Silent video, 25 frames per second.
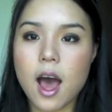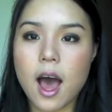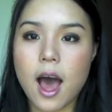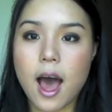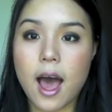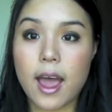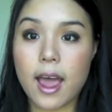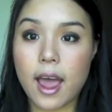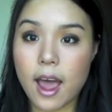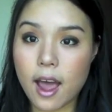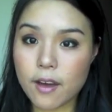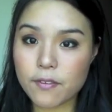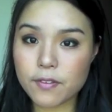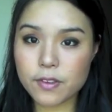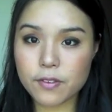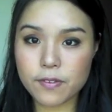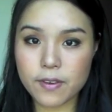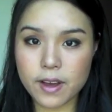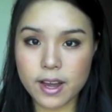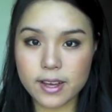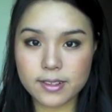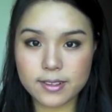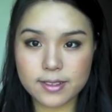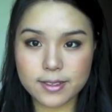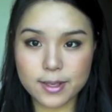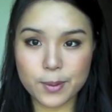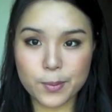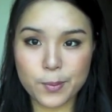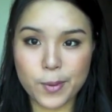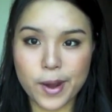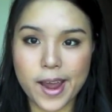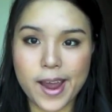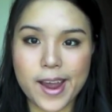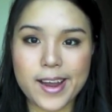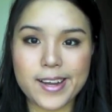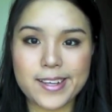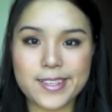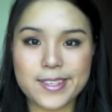I have to find some
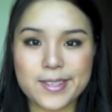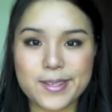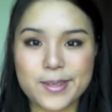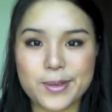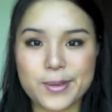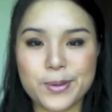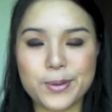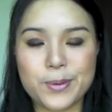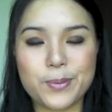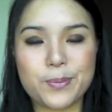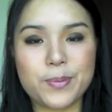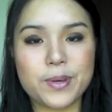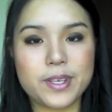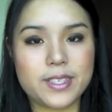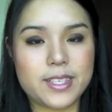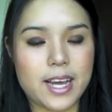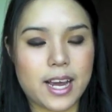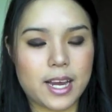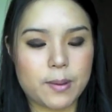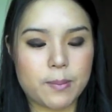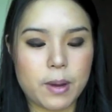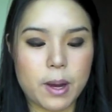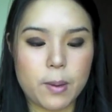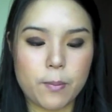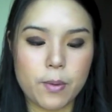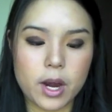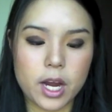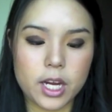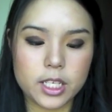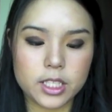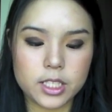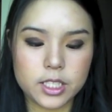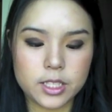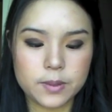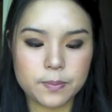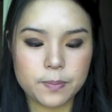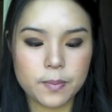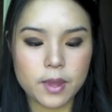way to protect my
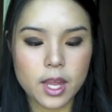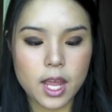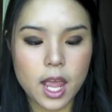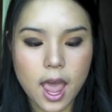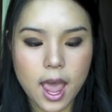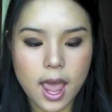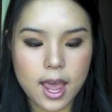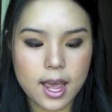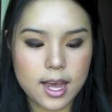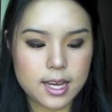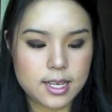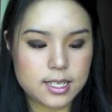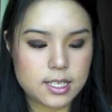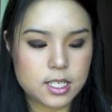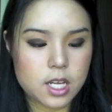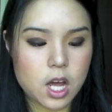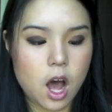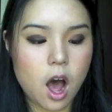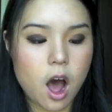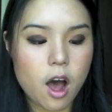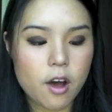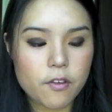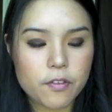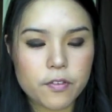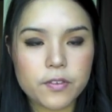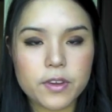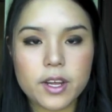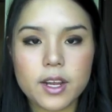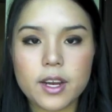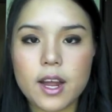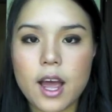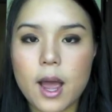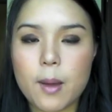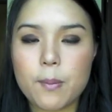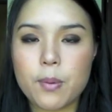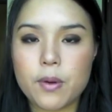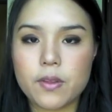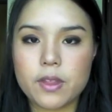brush. And often
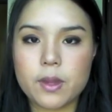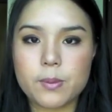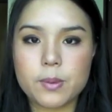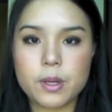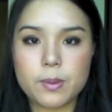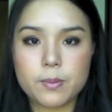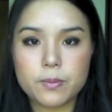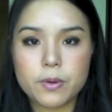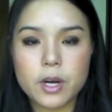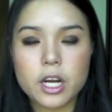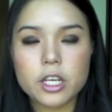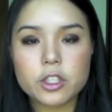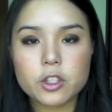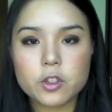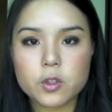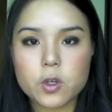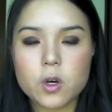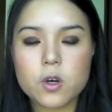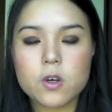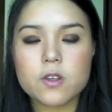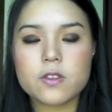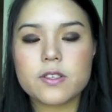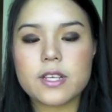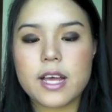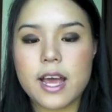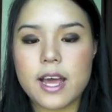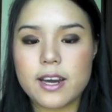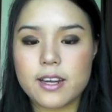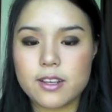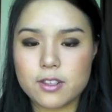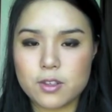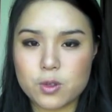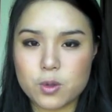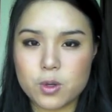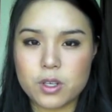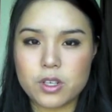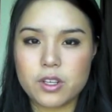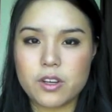I put them in brush rolls, and it
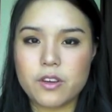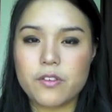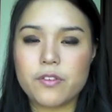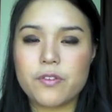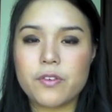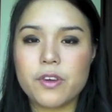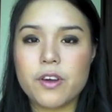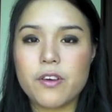sort of